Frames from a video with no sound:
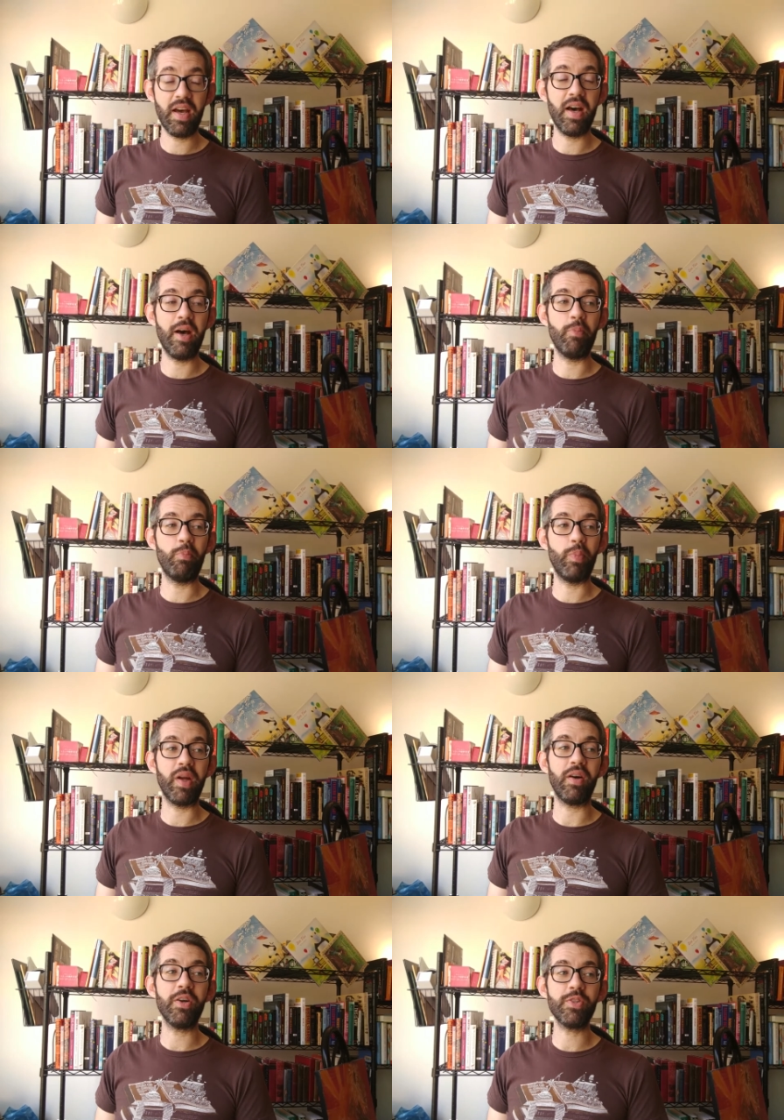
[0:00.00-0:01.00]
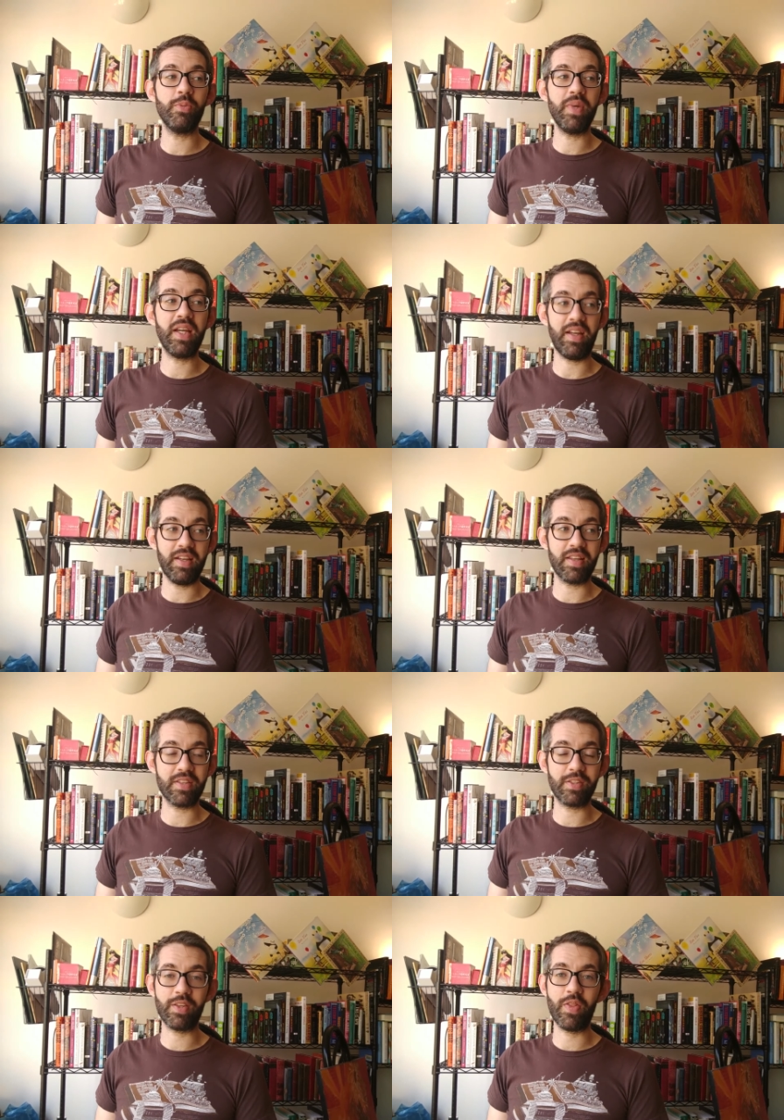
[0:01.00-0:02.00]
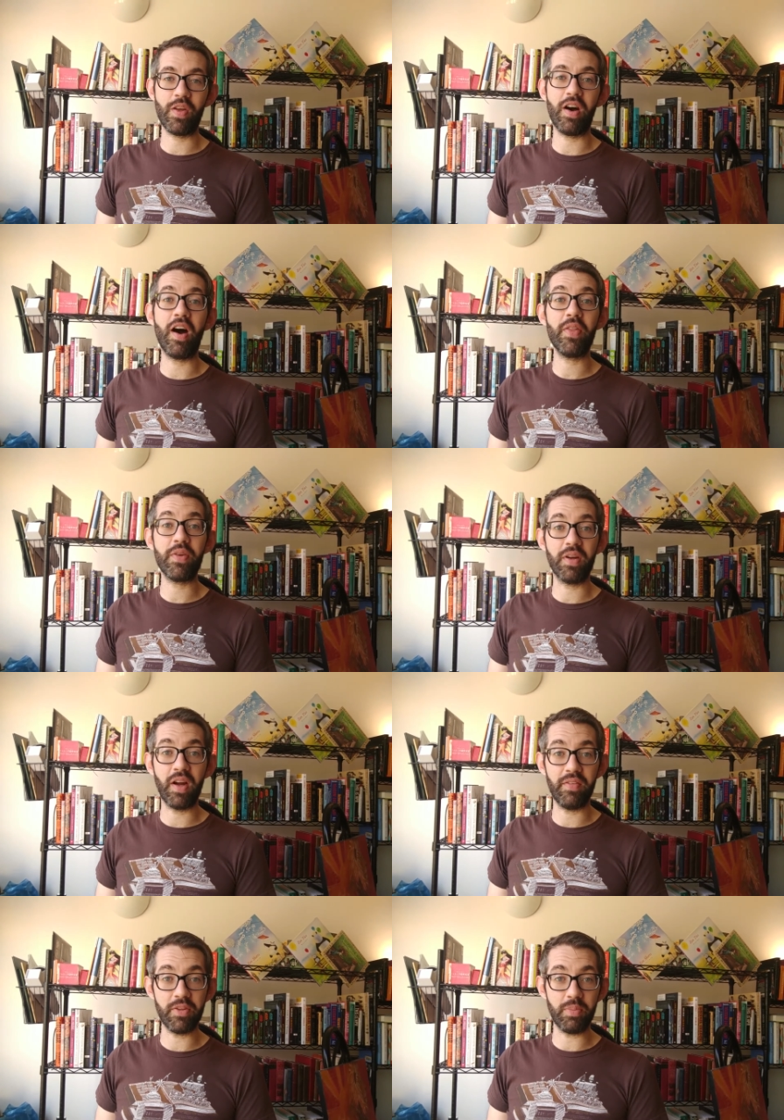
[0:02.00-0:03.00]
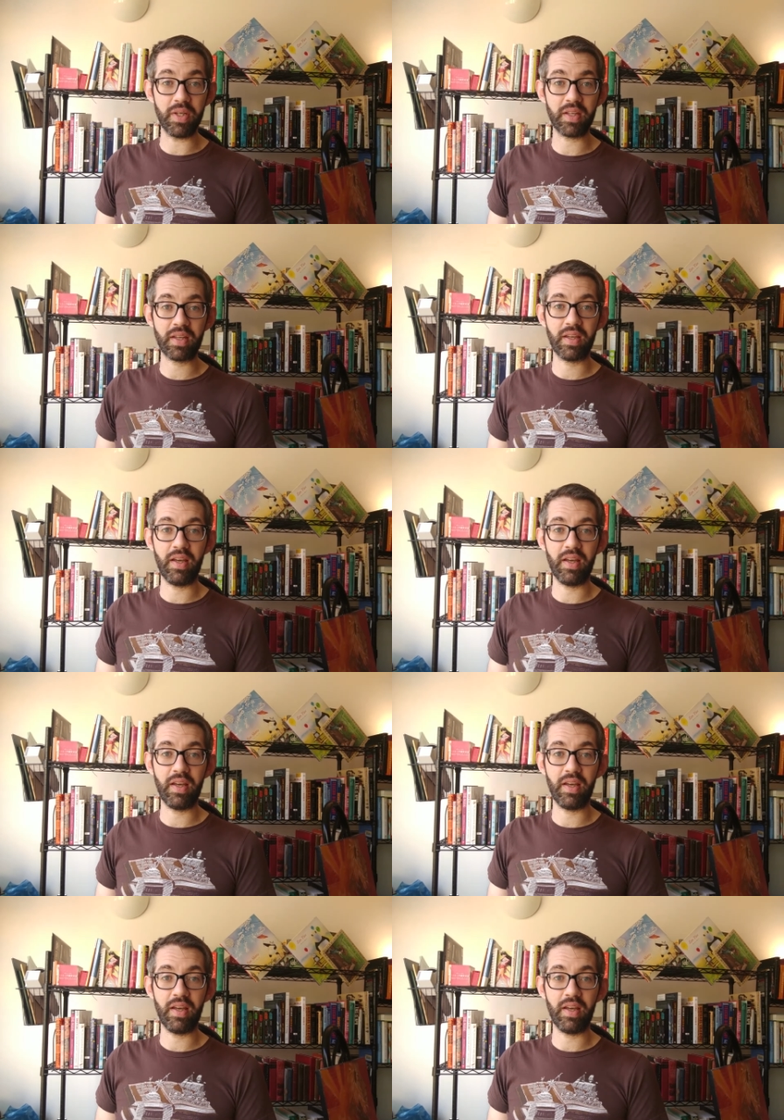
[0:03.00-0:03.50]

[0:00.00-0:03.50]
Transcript: but also because the author of the book